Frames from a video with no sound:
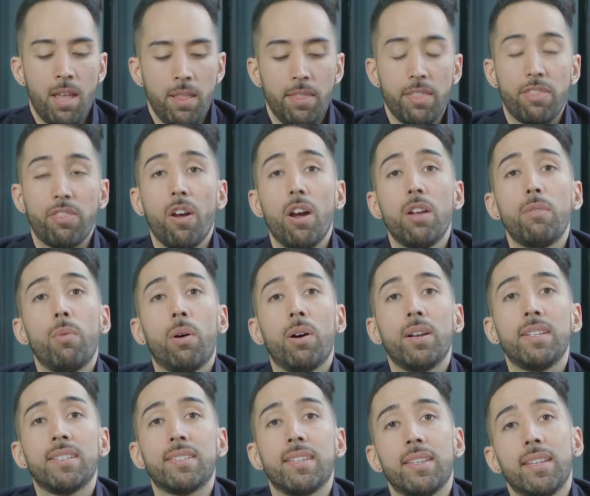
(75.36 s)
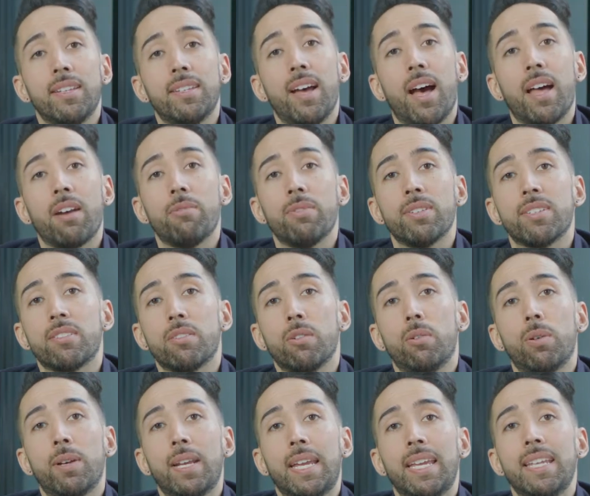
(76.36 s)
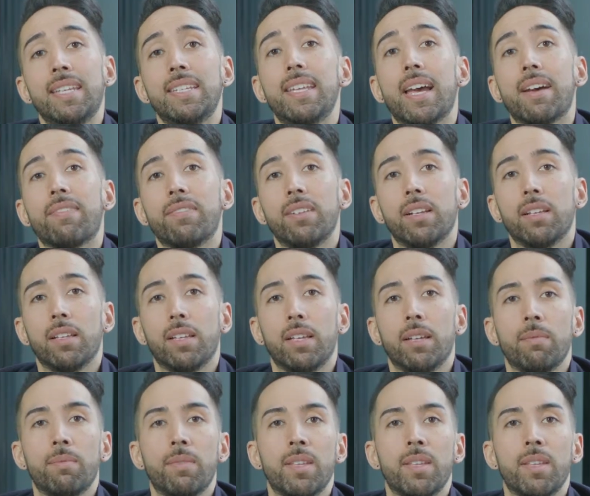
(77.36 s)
The third one is that the data is stored indefinitely.